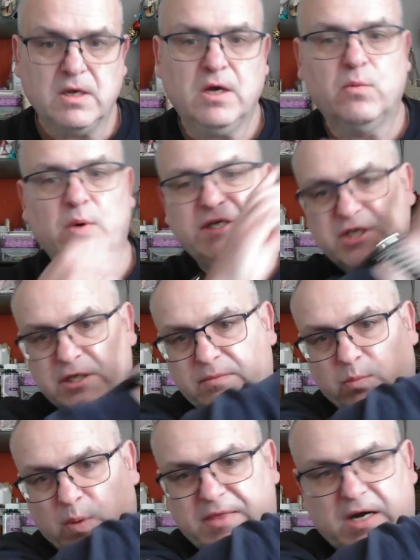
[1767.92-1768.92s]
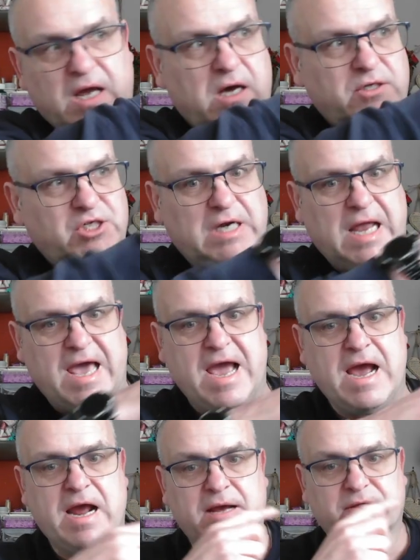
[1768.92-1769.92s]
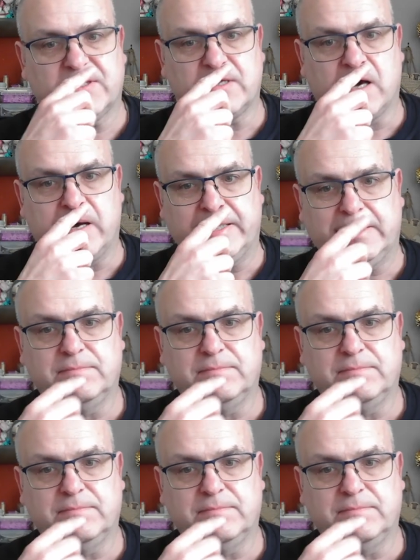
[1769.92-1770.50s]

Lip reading: when the larger layout outside